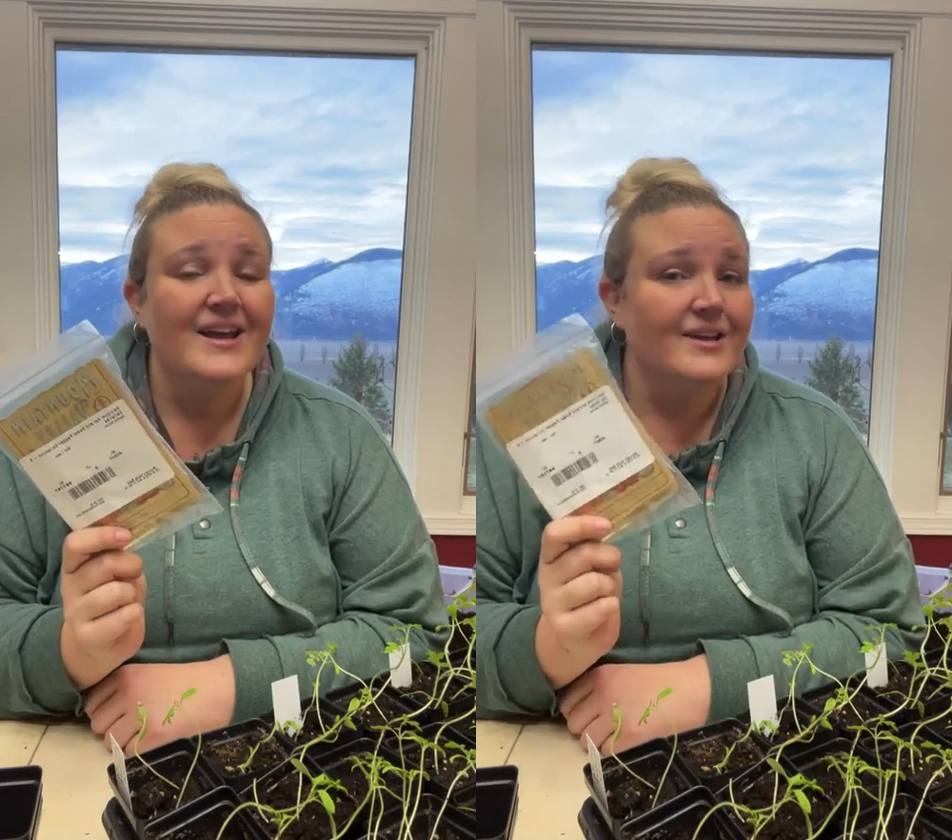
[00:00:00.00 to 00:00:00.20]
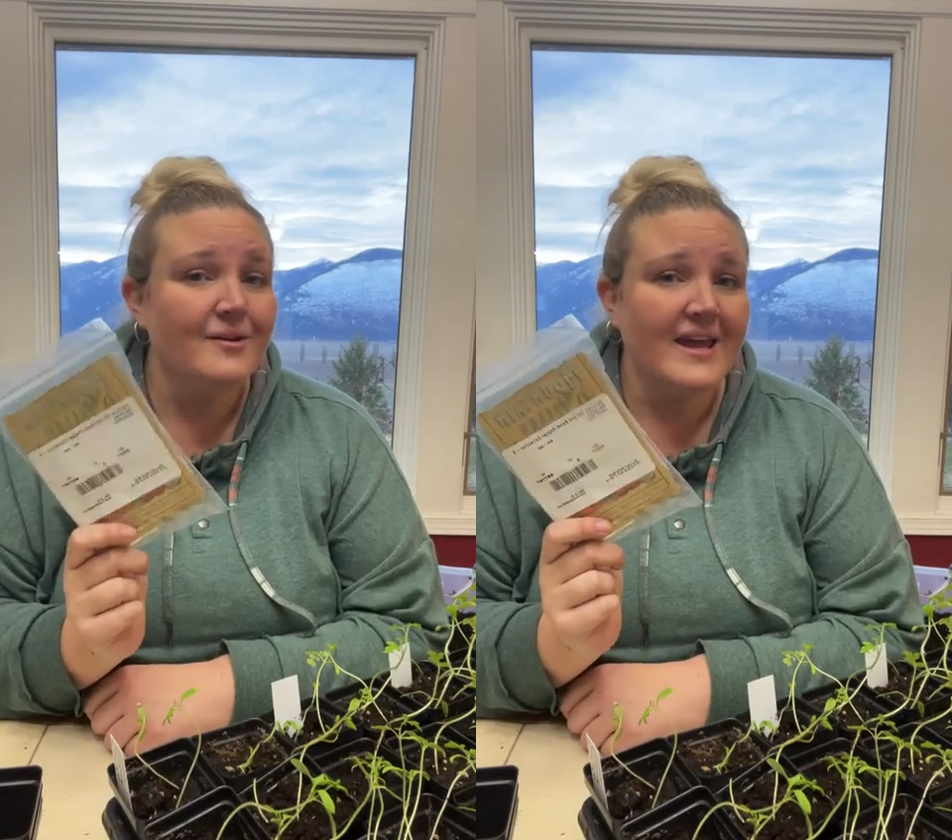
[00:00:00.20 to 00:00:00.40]

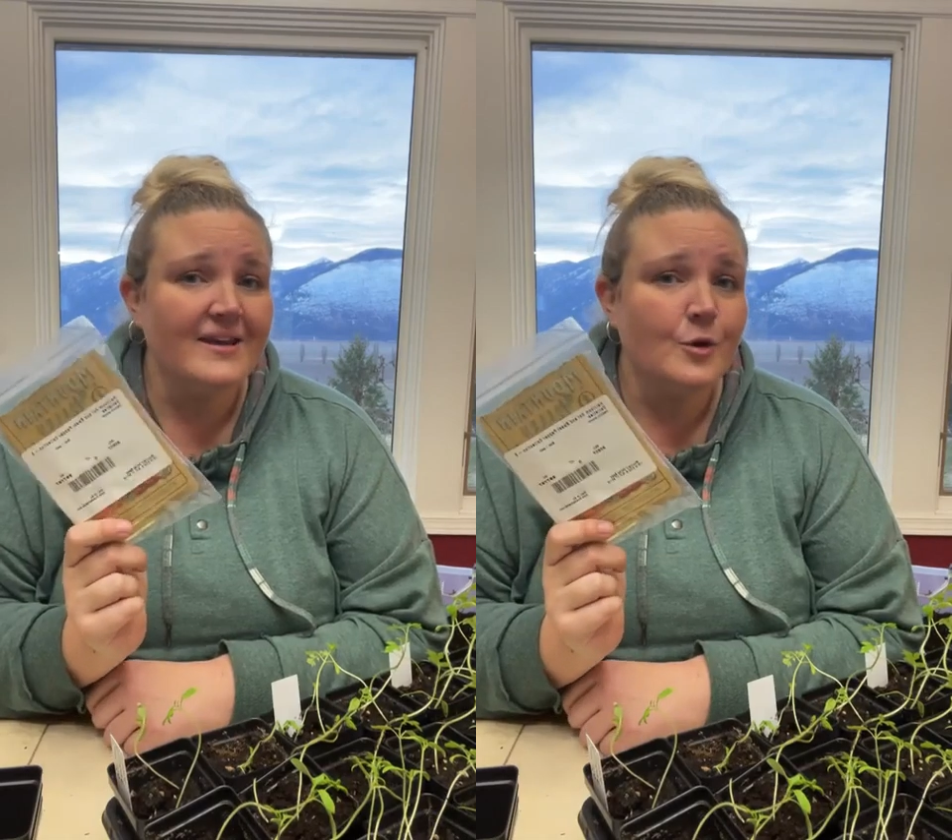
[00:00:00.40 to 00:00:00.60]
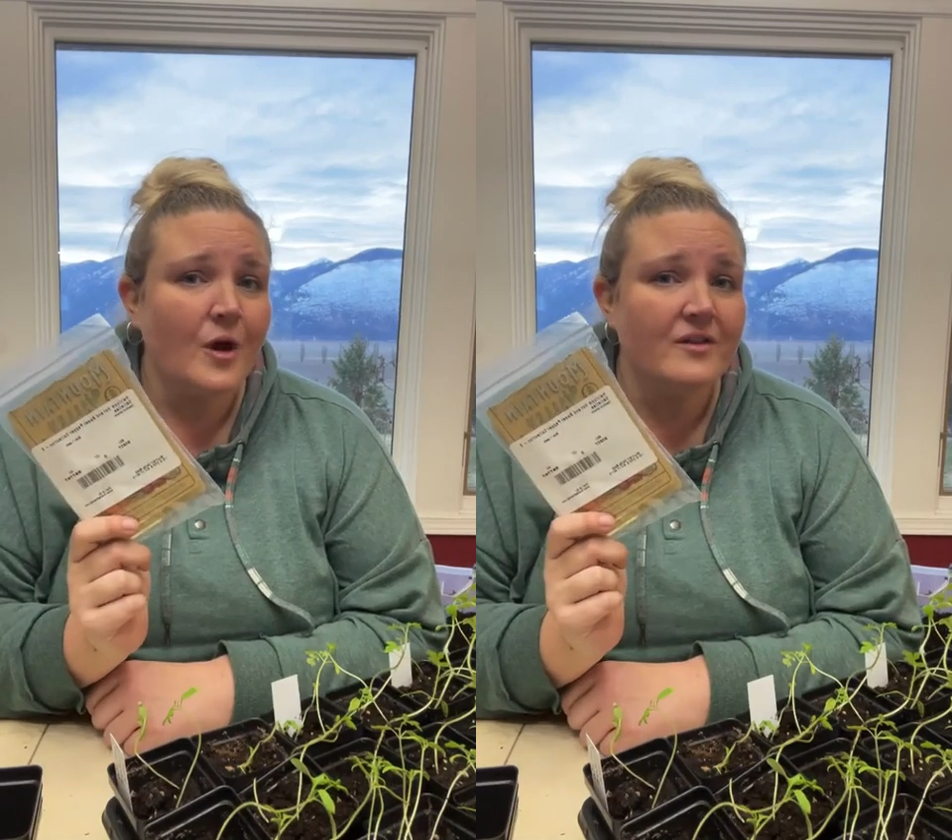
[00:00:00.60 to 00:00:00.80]
you
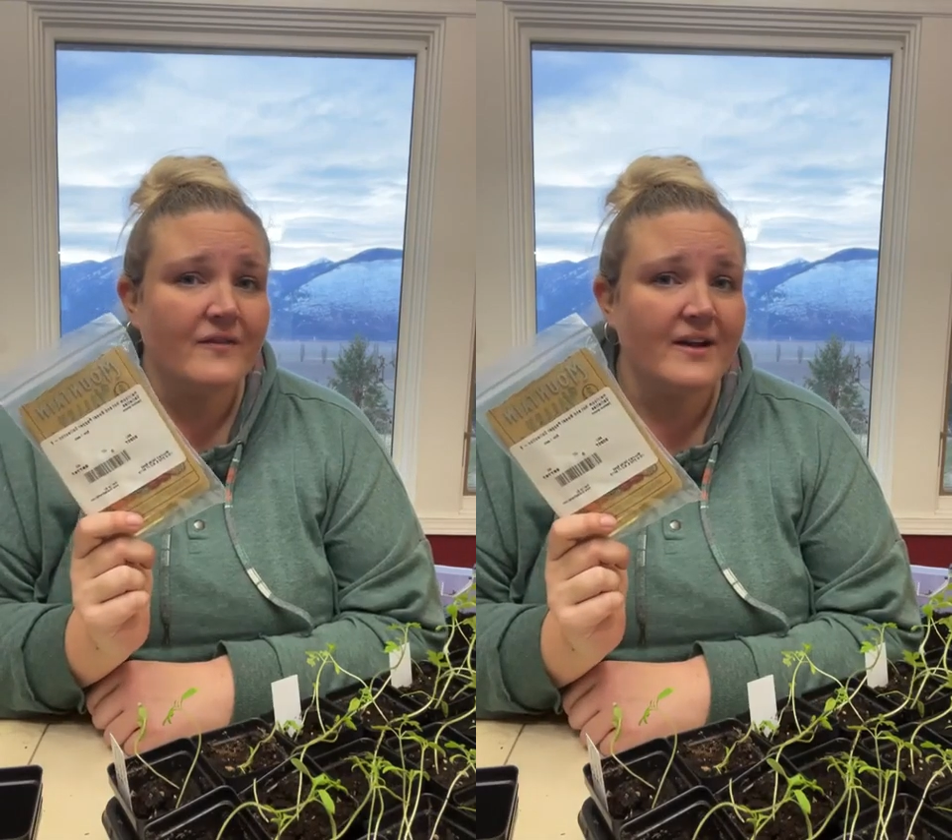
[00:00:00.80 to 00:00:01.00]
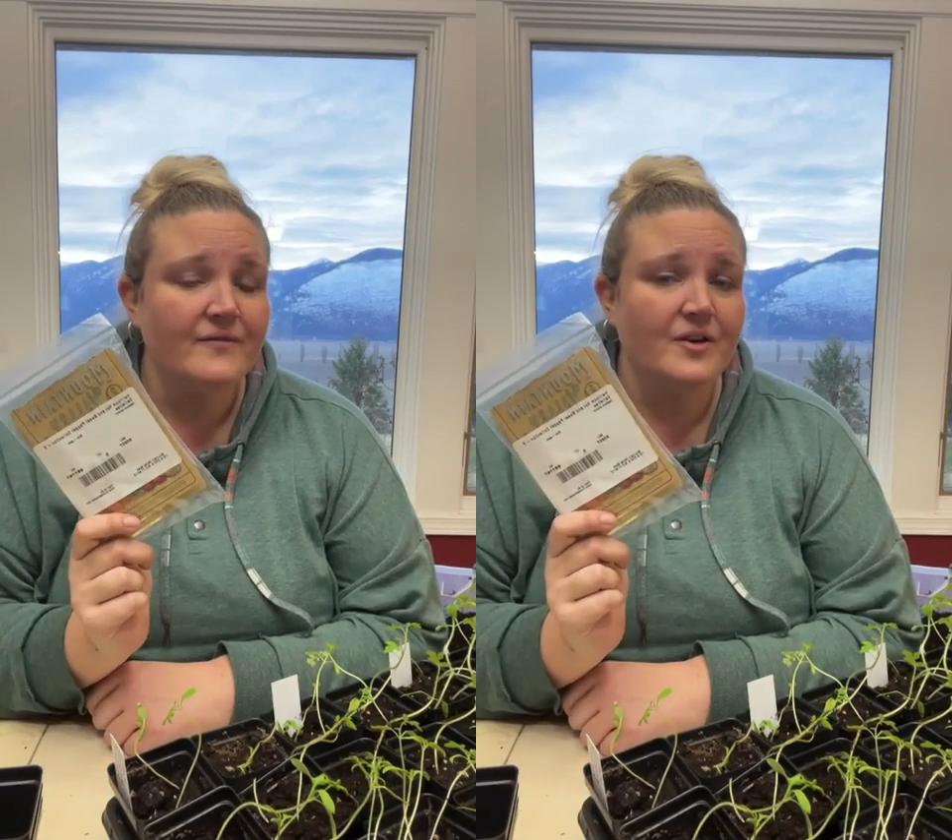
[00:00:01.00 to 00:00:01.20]
can
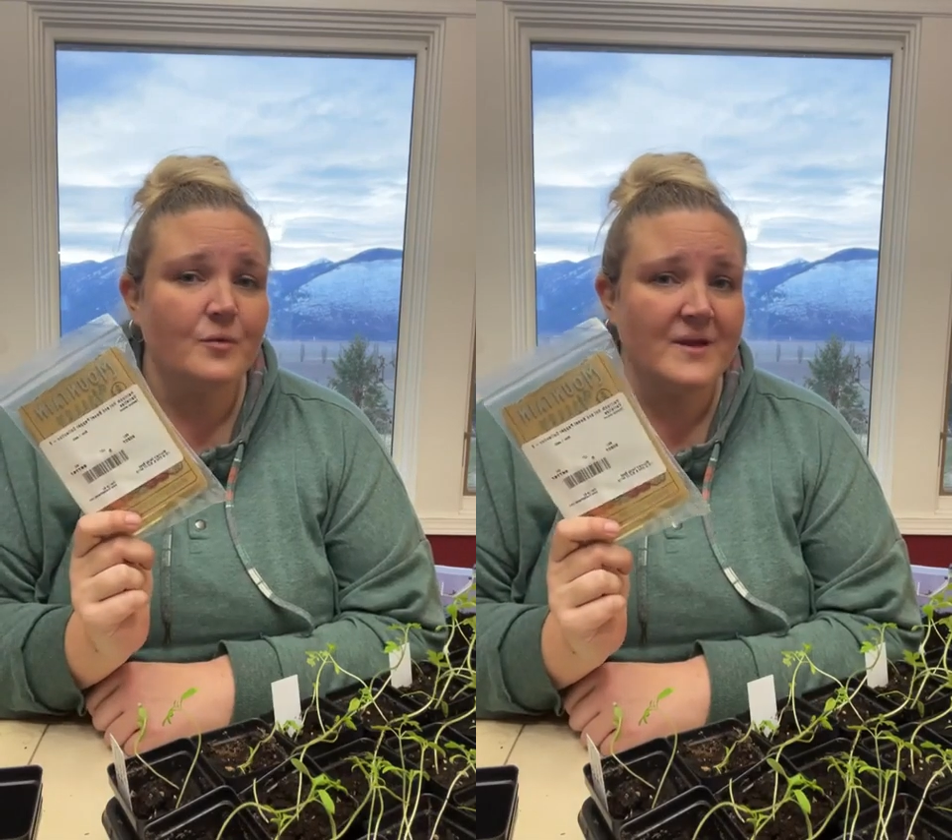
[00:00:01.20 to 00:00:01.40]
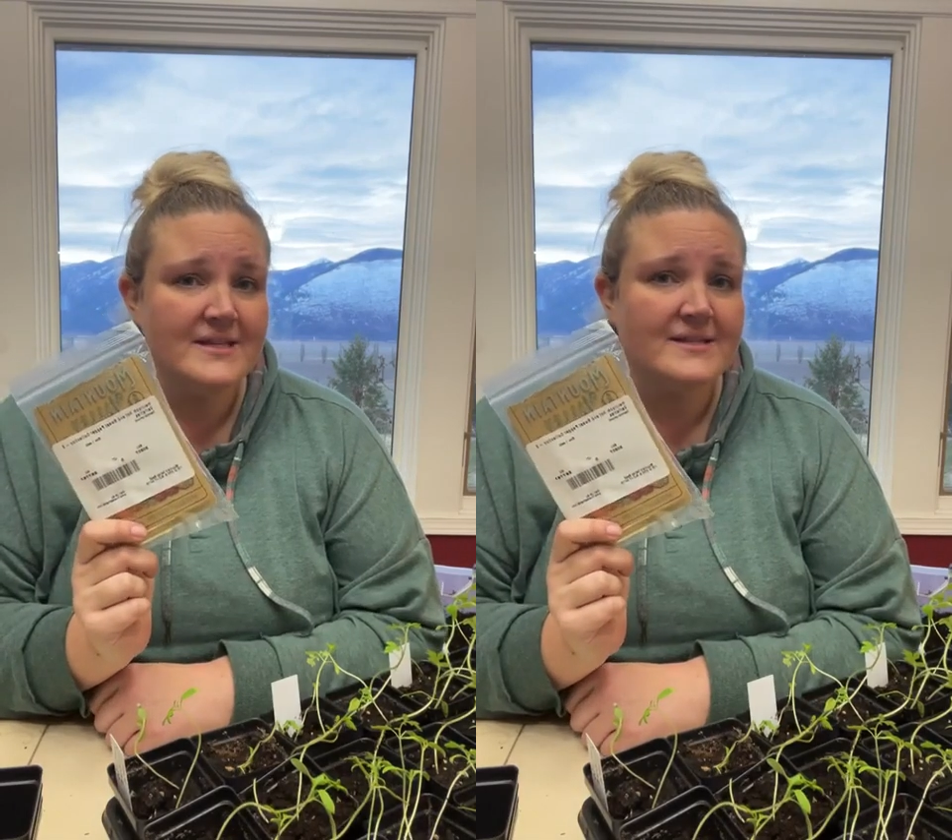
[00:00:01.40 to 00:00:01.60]
qualify for
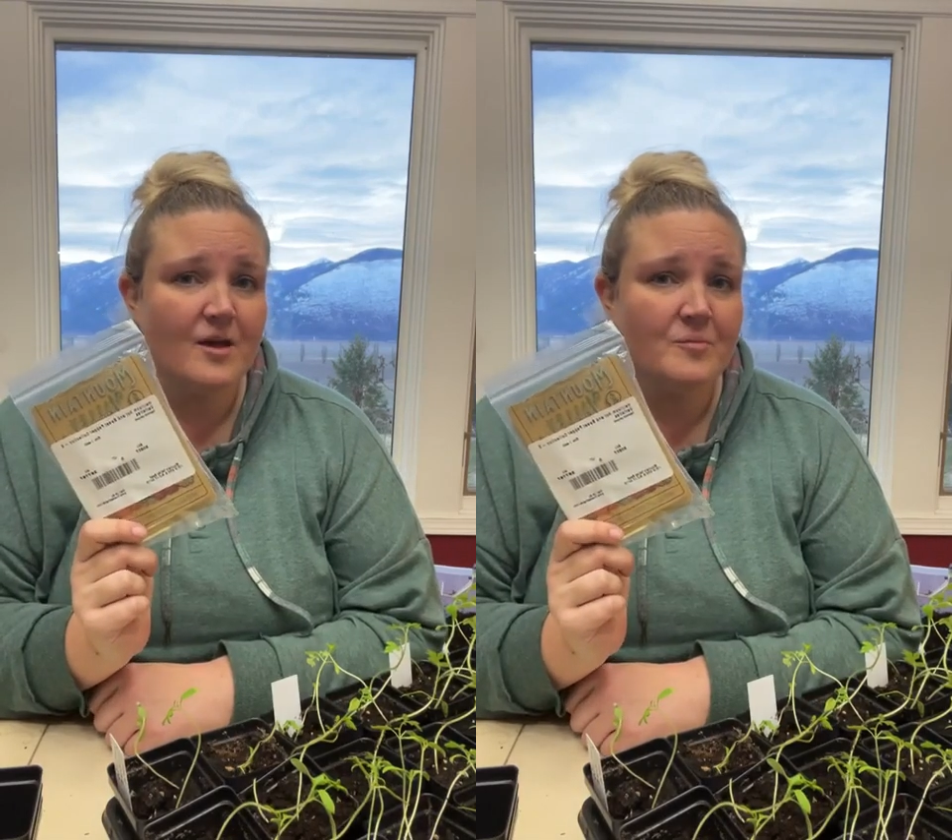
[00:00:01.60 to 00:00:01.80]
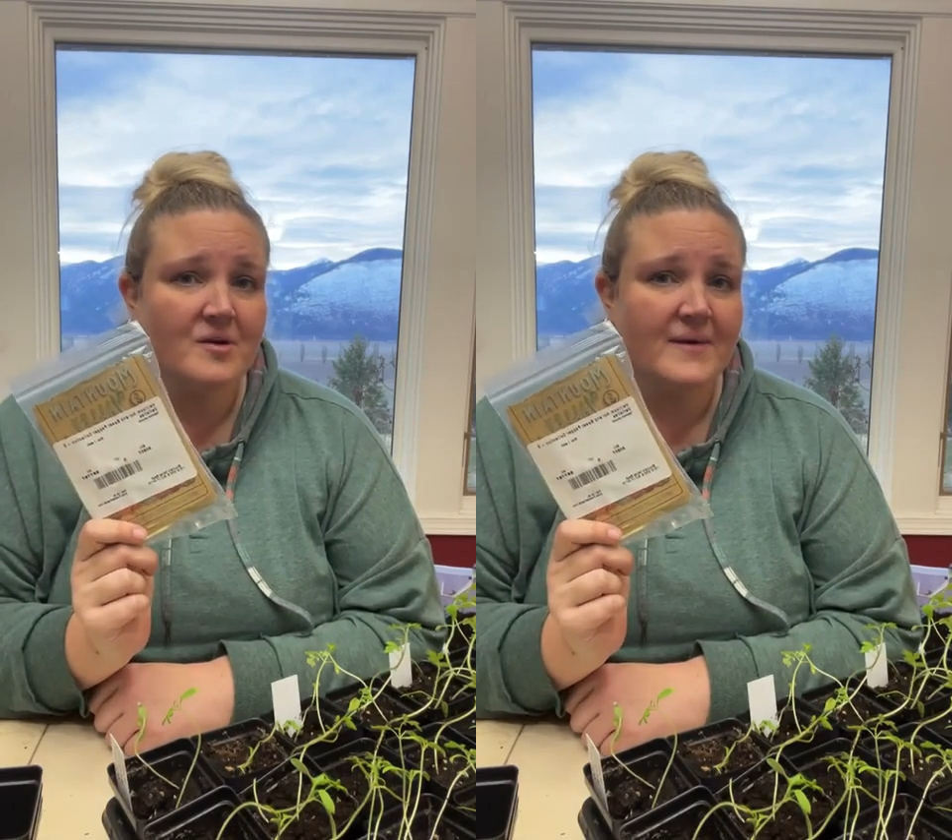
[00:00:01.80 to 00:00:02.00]
a
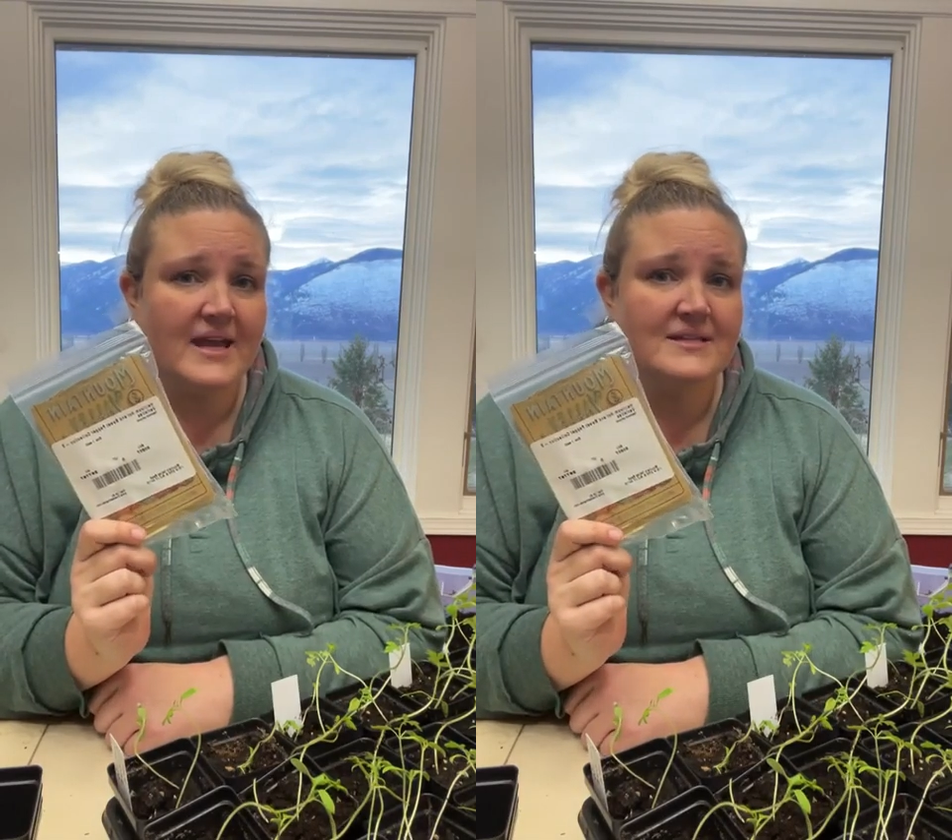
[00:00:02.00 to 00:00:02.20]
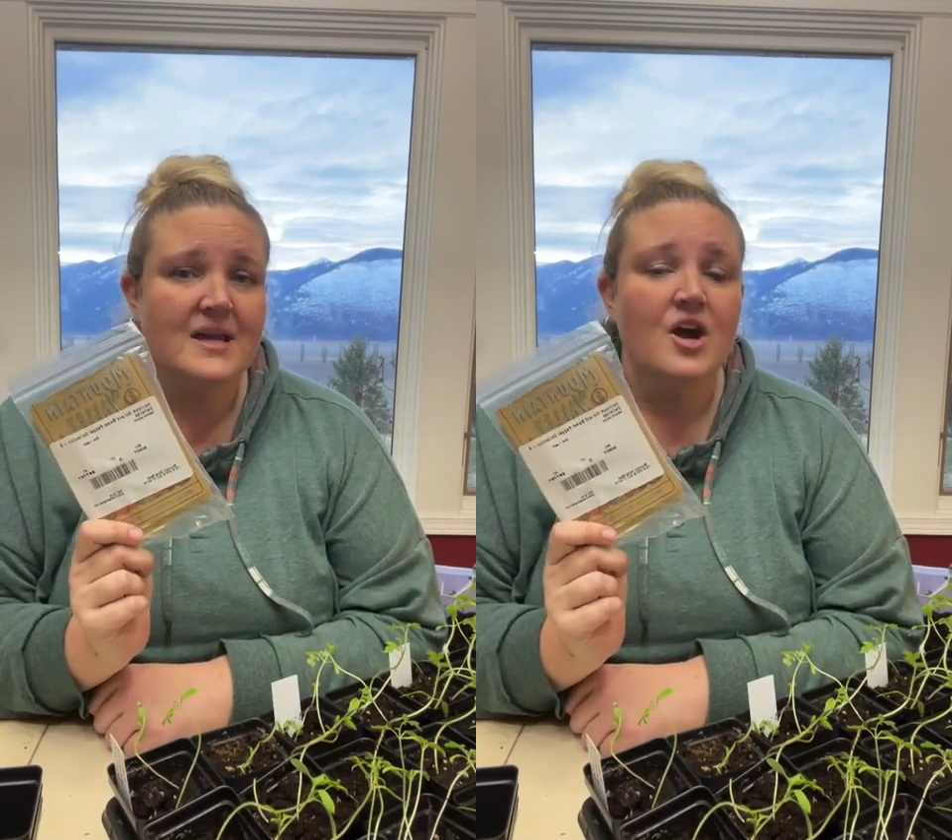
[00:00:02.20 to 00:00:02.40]
resale
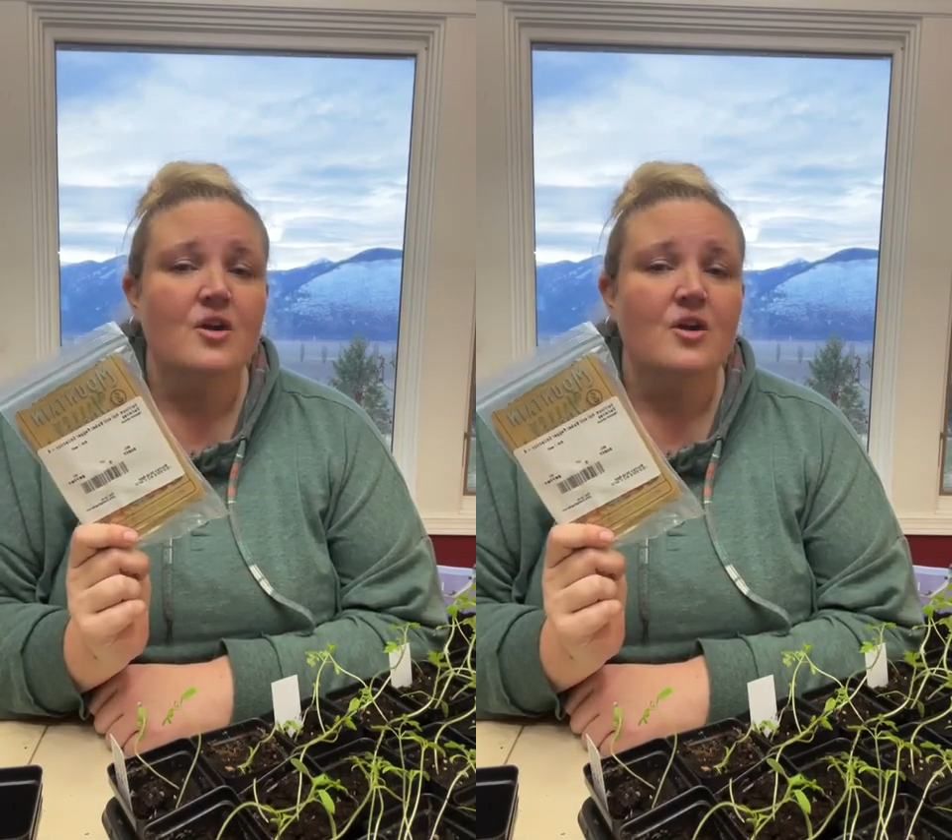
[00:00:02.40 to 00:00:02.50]
permit